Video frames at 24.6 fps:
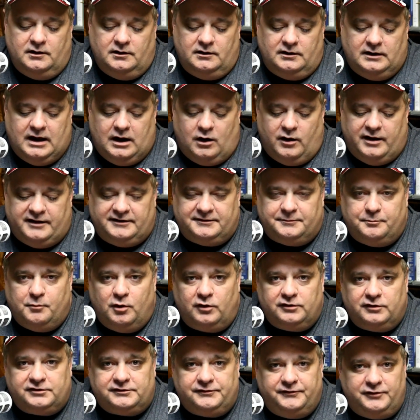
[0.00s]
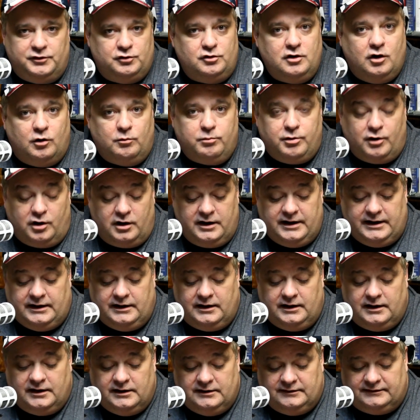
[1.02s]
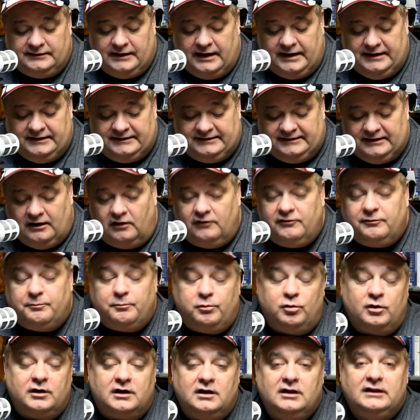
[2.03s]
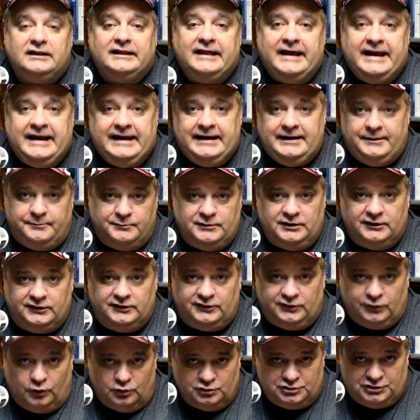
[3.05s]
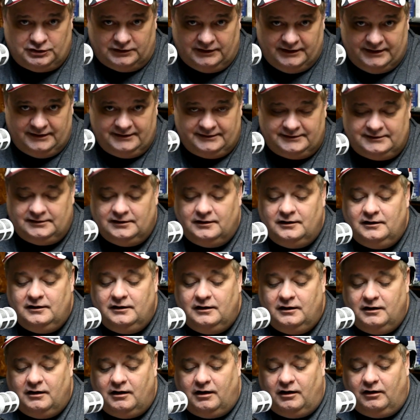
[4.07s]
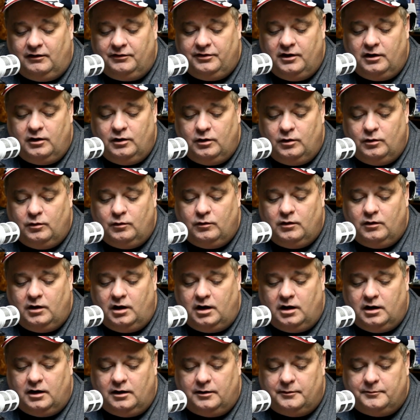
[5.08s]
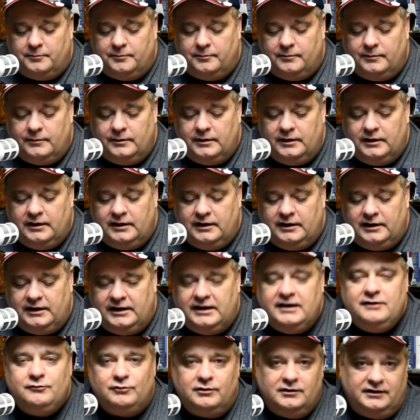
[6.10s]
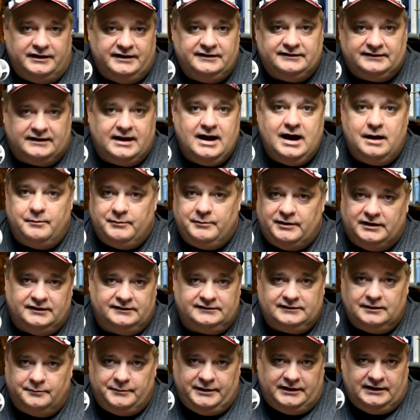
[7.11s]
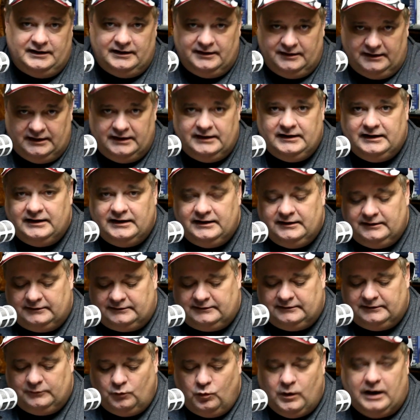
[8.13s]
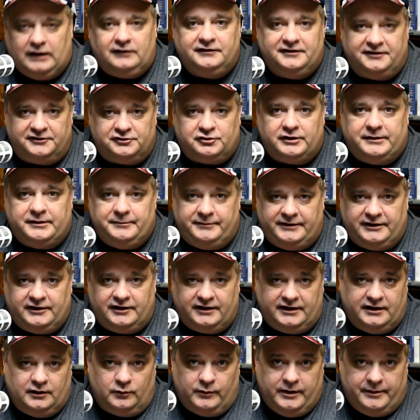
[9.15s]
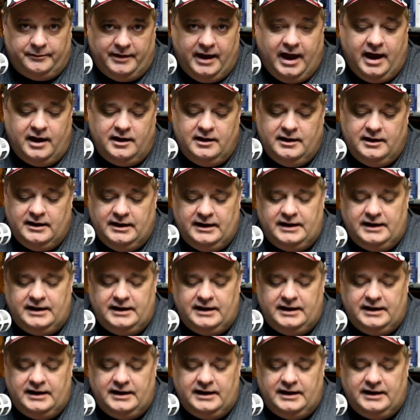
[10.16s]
Now, as most of you know, Bernie is a self-proclaimed socialist, although um, he really is a communist. I mean, in, in his wildest dreams, he could get away with that.